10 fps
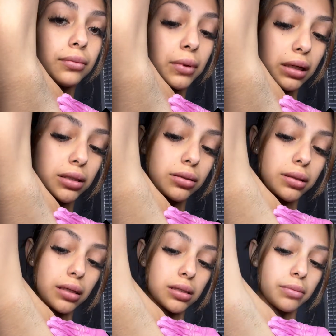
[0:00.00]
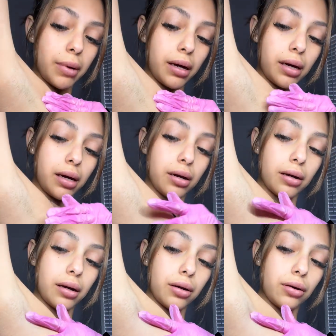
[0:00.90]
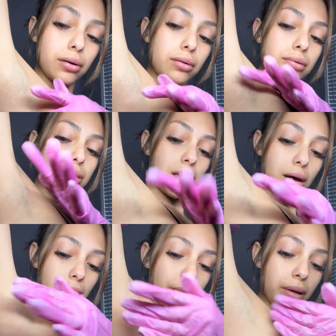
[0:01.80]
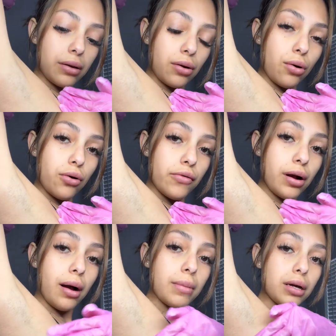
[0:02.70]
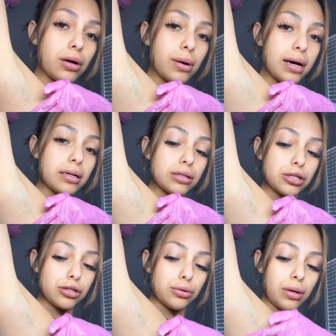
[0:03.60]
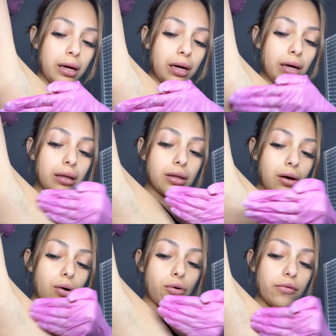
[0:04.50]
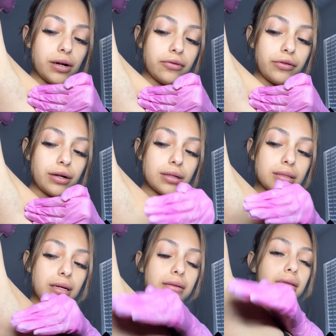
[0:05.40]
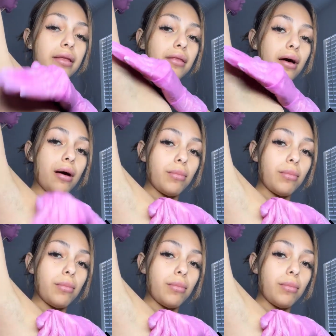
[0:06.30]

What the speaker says: So since my hair kind of grows up and over, I'm gonna go ahead and do the over first and then the up